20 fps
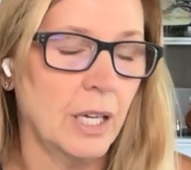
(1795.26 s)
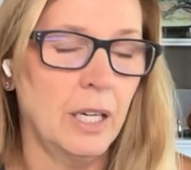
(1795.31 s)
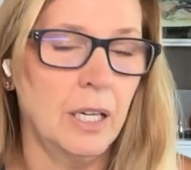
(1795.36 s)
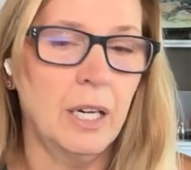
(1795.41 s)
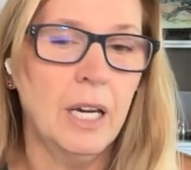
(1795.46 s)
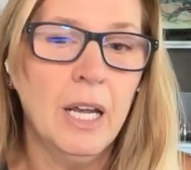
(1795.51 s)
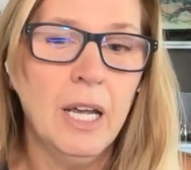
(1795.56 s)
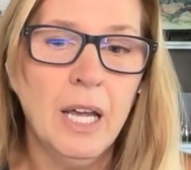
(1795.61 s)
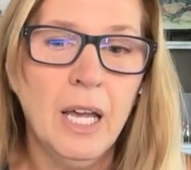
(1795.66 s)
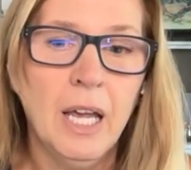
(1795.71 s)
And
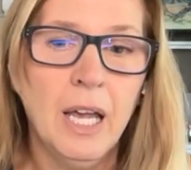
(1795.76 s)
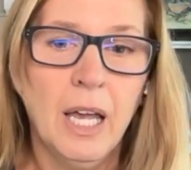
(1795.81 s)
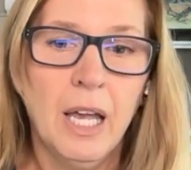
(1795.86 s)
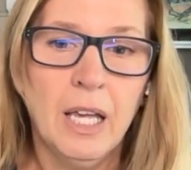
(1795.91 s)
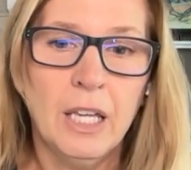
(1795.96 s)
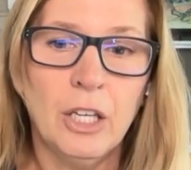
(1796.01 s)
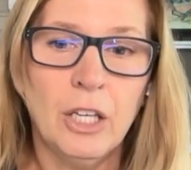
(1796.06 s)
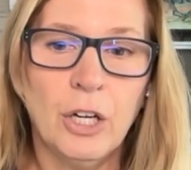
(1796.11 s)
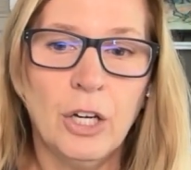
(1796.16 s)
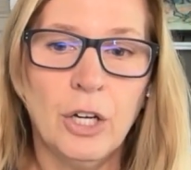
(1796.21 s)

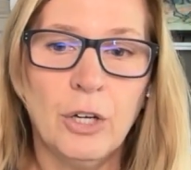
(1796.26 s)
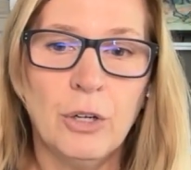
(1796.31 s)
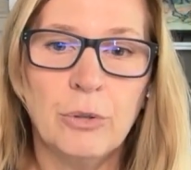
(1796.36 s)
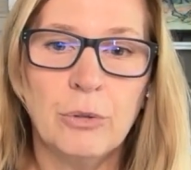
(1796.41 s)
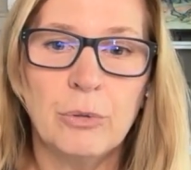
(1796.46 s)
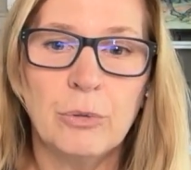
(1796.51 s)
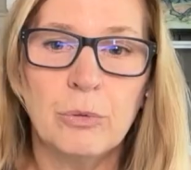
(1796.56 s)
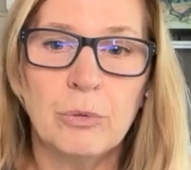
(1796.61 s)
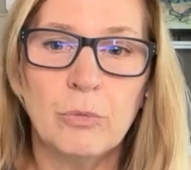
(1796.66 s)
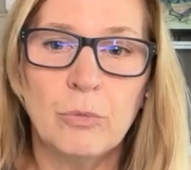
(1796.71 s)

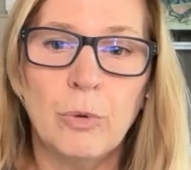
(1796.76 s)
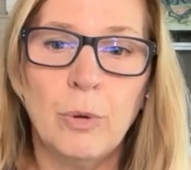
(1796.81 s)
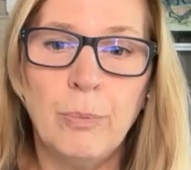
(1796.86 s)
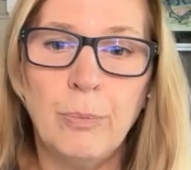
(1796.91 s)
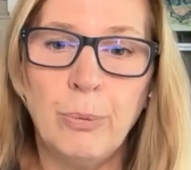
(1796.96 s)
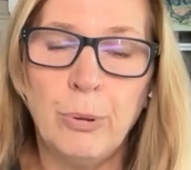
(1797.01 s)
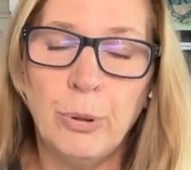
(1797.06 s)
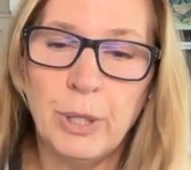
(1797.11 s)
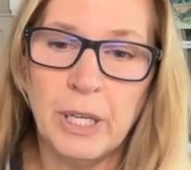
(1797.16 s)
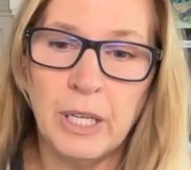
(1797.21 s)
we'll
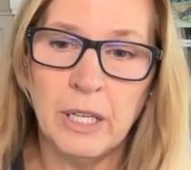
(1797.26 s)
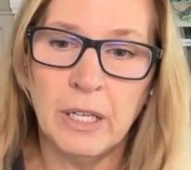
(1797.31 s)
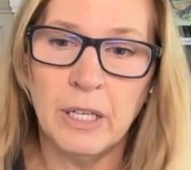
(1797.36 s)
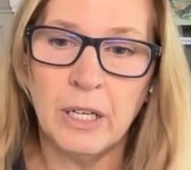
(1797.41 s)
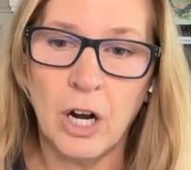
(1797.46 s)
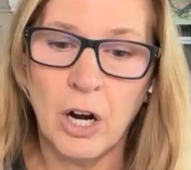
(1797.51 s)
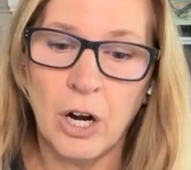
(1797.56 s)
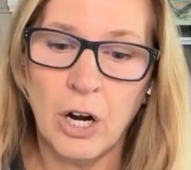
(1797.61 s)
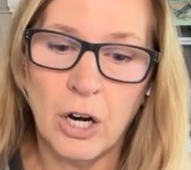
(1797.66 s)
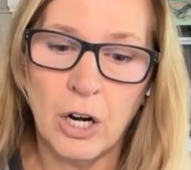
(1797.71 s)
put in
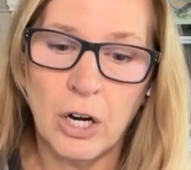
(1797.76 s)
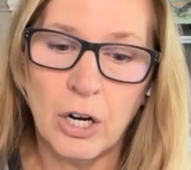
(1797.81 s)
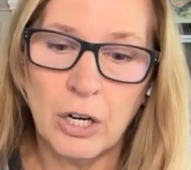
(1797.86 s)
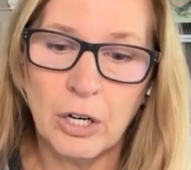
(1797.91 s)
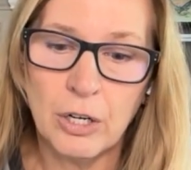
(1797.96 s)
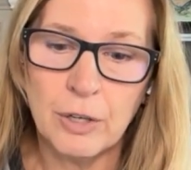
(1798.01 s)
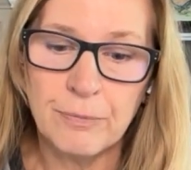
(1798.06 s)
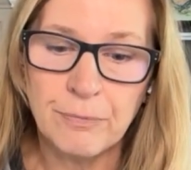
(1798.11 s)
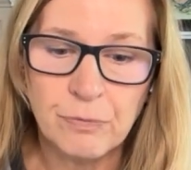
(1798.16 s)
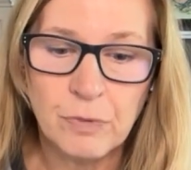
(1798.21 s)

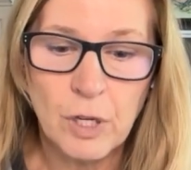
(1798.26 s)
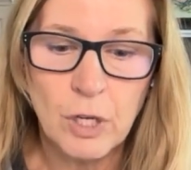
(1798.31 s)
our